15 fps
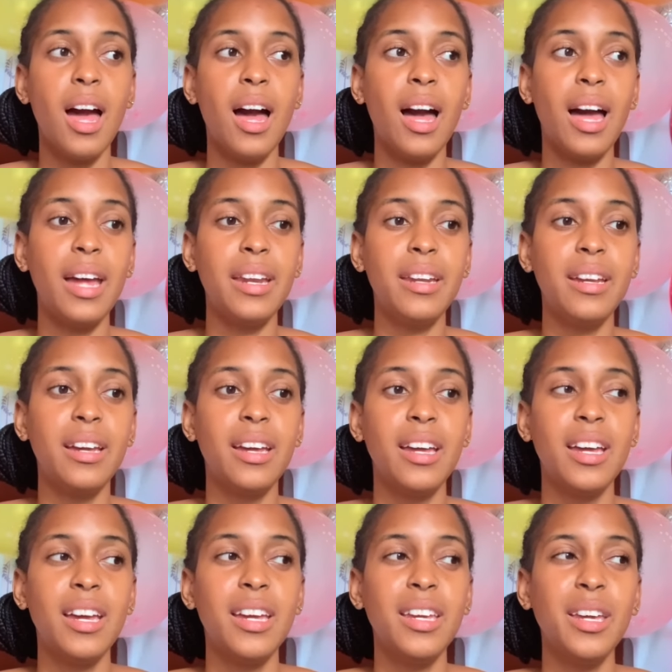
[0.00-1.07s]
And
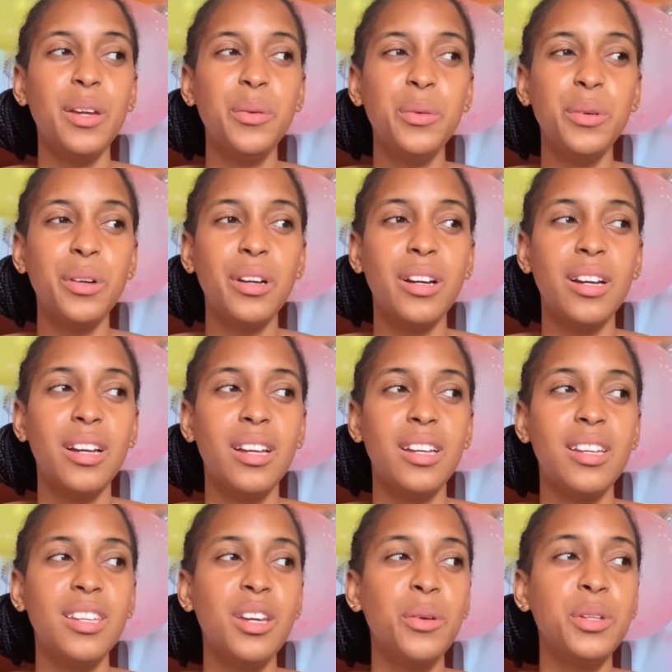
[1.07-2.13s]
you know,
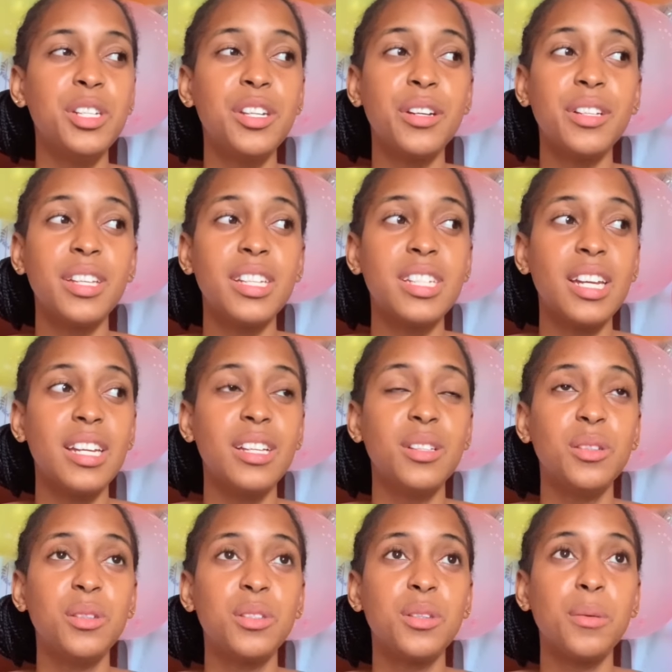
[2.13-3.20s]
you share the channel
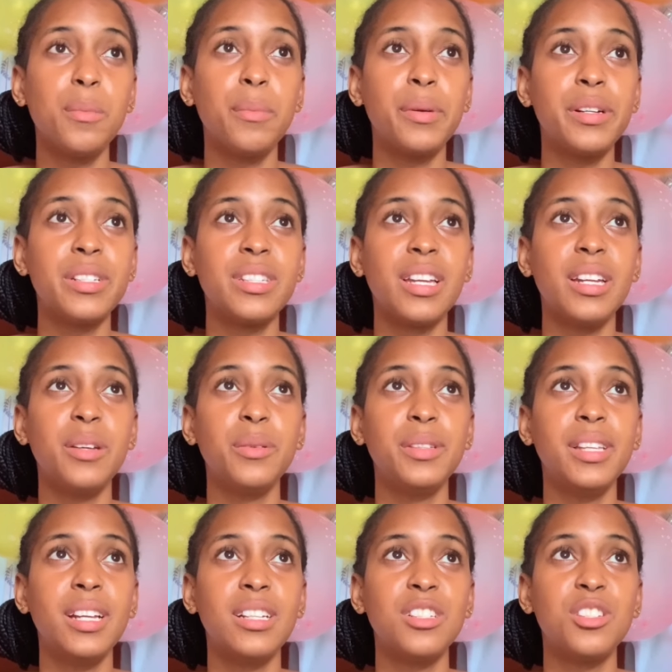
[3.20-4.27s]
to some person and they will
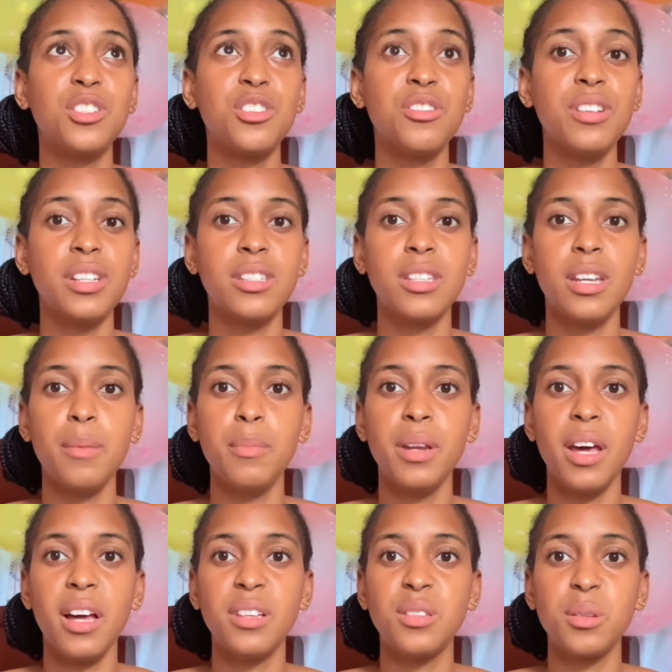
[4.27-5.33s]
tell us straight so them
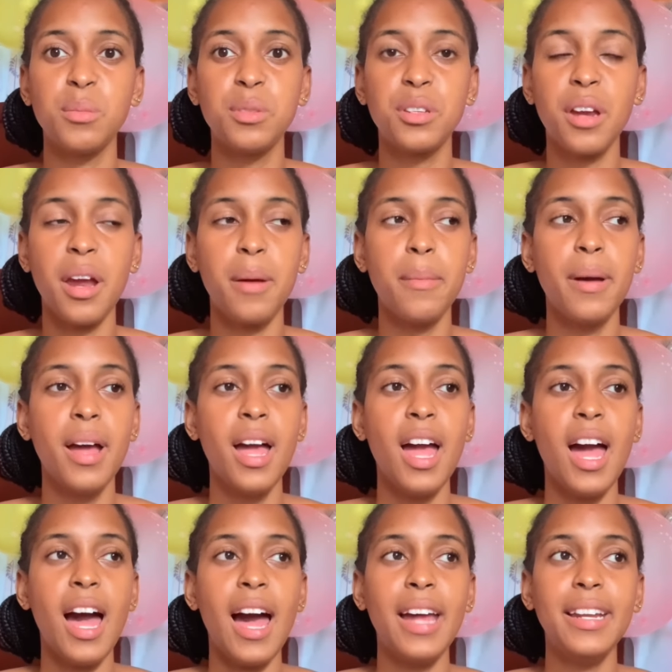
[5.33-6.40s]
not subscribe
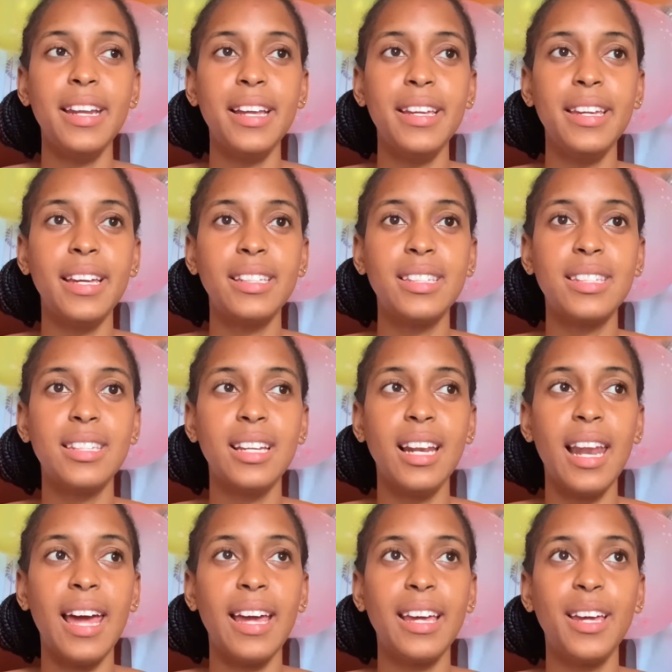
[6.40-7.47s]
and then yes still
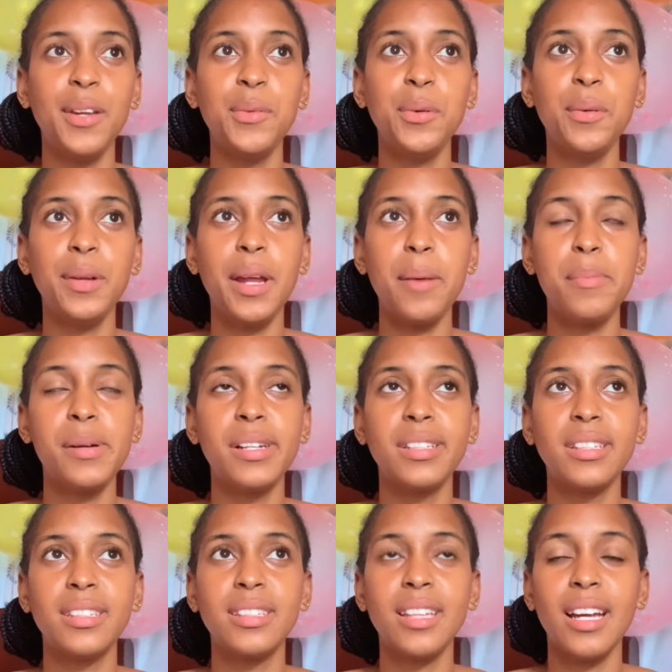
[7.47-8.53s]
like you know when a
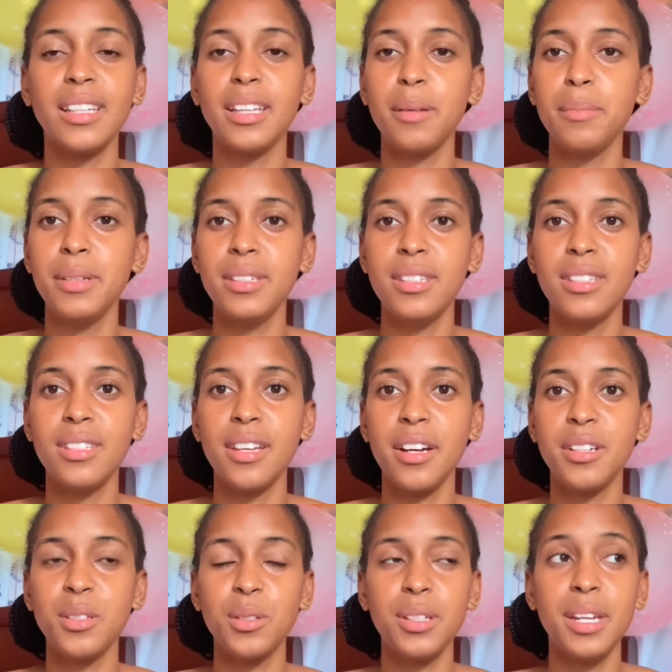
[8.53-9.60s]
person start a business
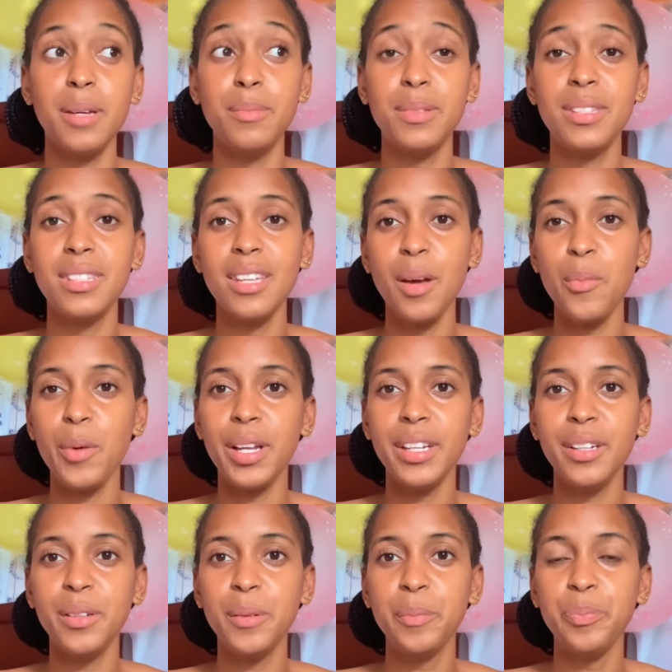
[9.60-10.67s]
or so them same one you
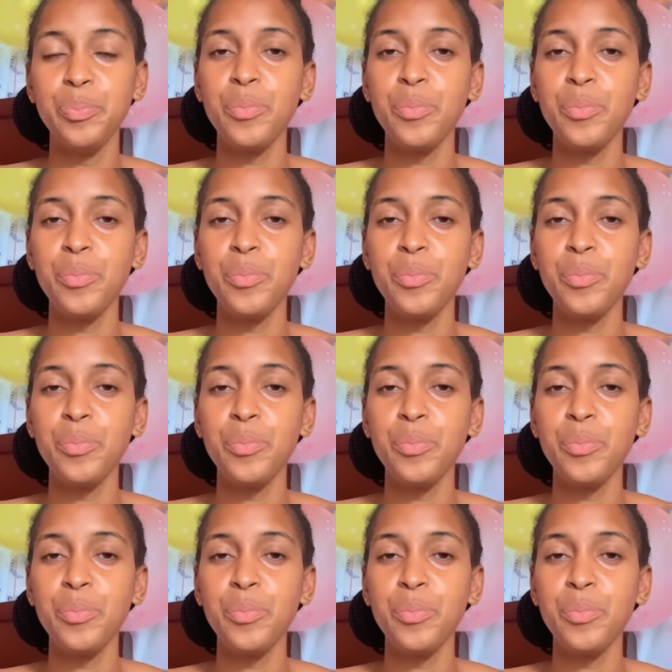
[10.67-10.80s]
know